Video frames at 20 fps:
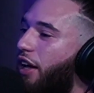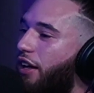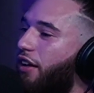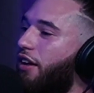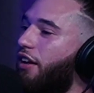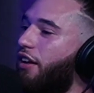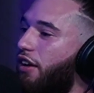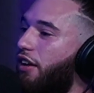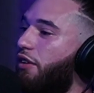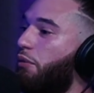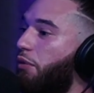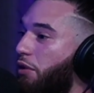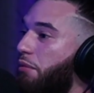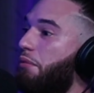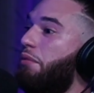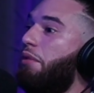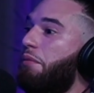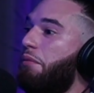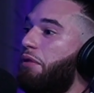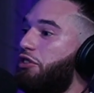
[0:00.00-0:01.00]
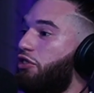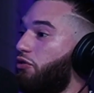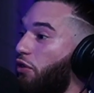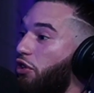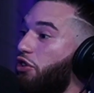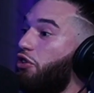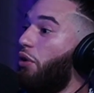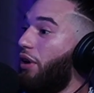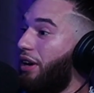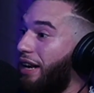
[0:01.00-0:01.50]
you were like, which
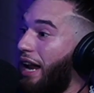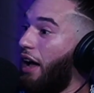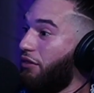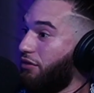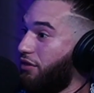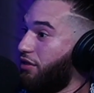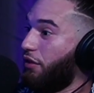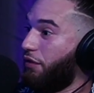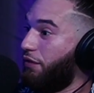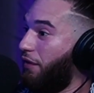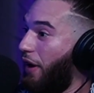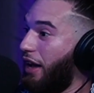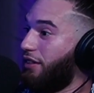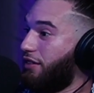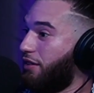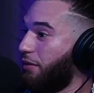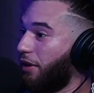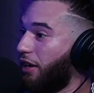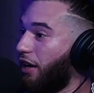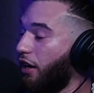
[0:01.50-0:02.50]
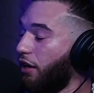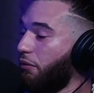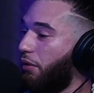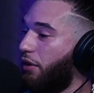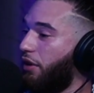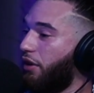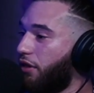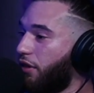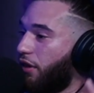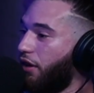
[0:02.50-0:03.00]
is when you announced the fight to
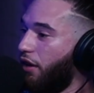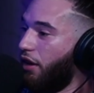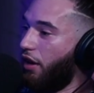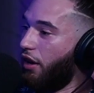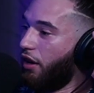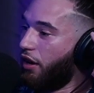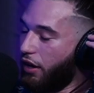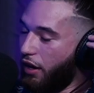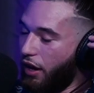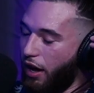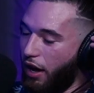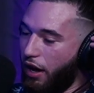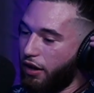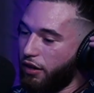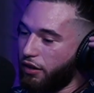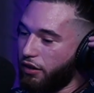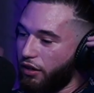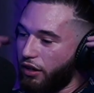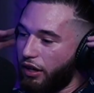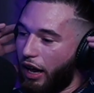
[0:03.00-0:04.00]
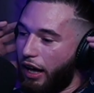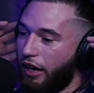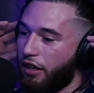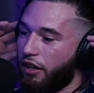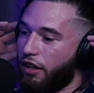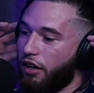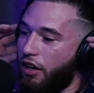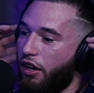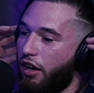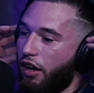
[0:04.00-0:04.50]
begin with. Yeah. Yeah.
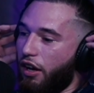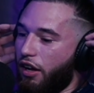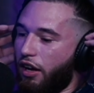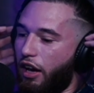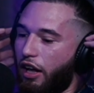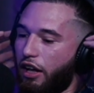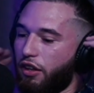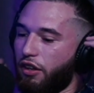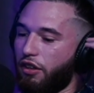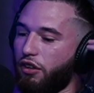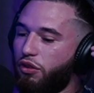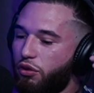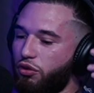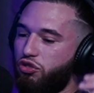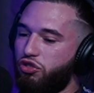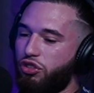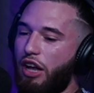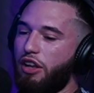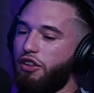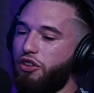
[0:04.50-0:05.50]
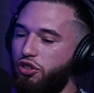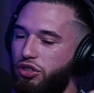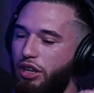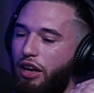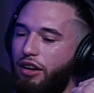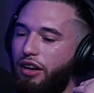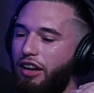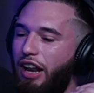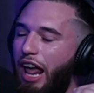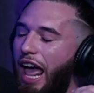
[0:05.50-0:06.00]
Like like you you
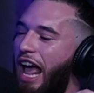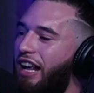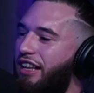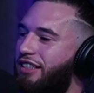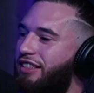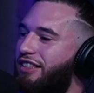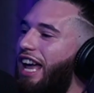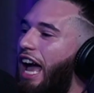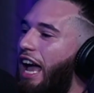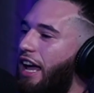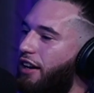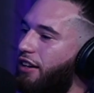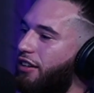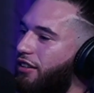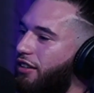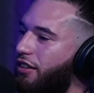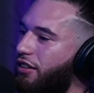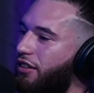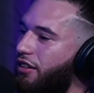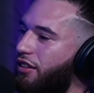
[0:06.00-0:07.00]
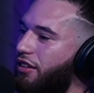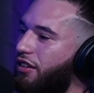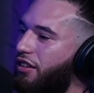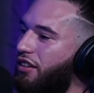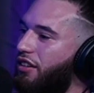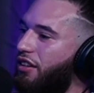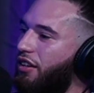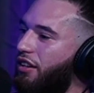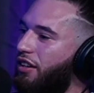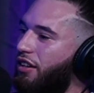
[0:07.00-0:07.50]
sounded excited.
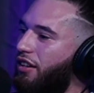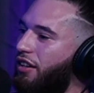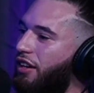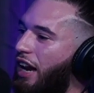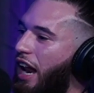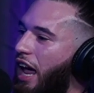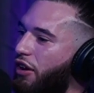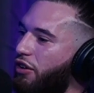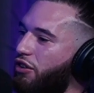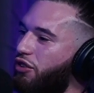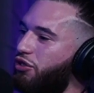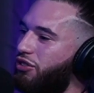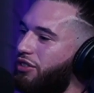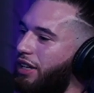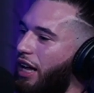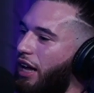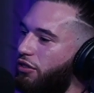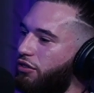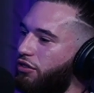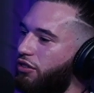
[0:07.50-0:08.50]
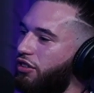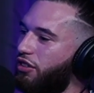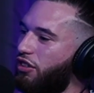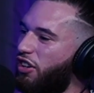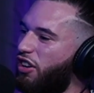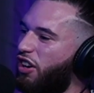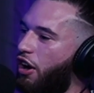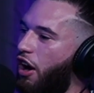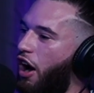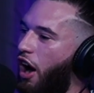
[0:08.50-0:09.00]
Now you sound
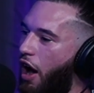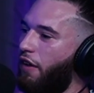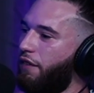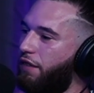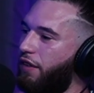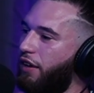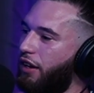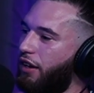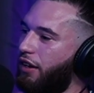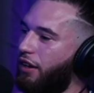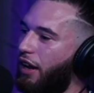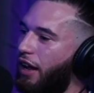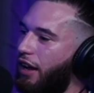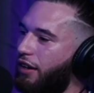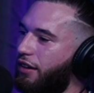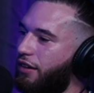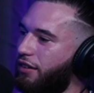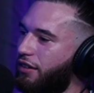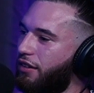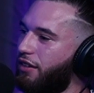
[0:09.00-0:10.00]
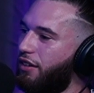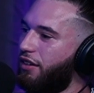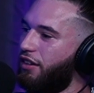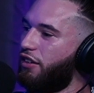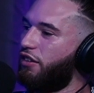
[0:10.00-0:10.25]
confident and